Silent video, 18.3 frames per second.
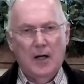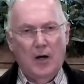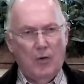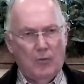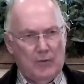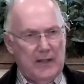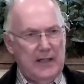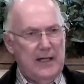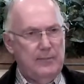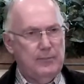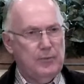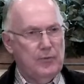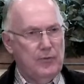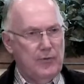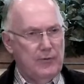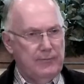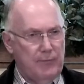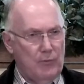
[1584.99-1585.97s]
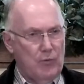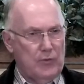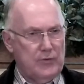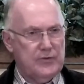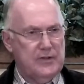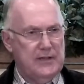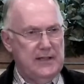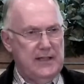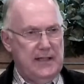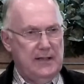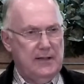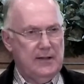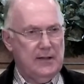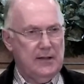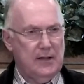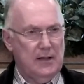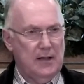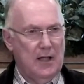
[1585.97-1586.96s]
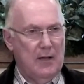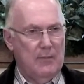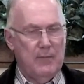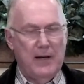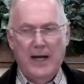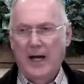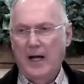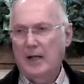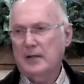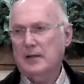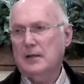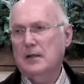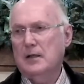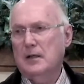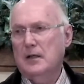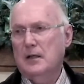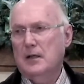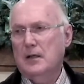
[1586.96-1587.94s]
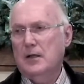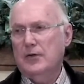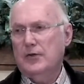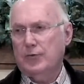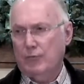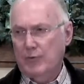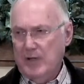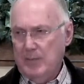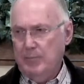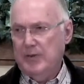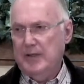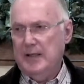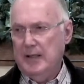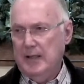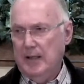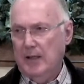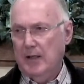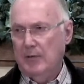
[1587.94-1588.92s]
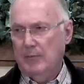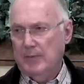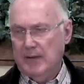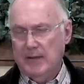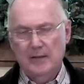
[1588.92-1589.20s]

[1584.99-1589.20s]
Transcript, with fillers: on April the 14th, about 3 p.m.